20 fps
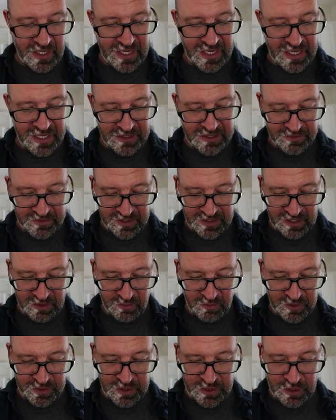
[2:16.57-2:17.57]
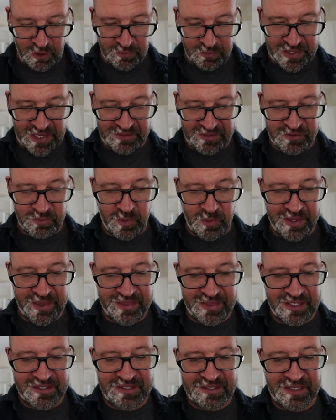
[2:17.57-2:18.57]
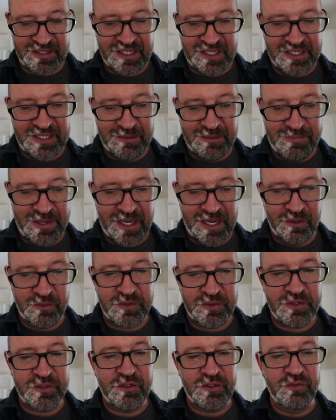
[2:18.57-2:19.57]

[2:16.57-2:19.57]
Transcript: And that's one of the things I like about